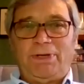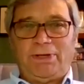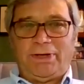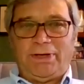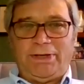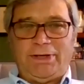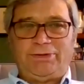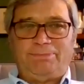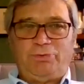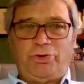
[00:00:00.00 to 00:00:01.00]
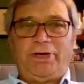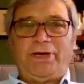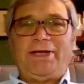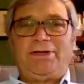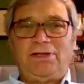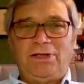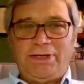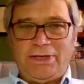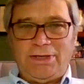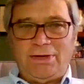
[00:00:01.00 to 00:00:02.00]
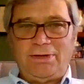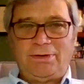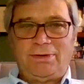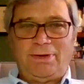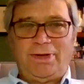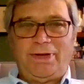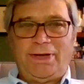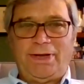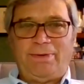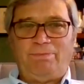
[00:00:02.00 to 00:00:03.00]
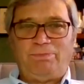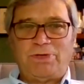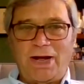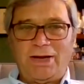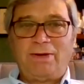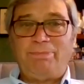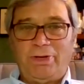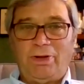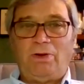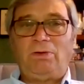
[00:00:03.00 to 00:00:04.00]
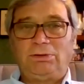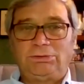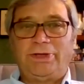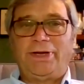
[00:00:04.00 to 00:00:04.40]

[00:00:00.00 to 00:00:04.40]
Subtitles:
the ability to put a clean DACA bill,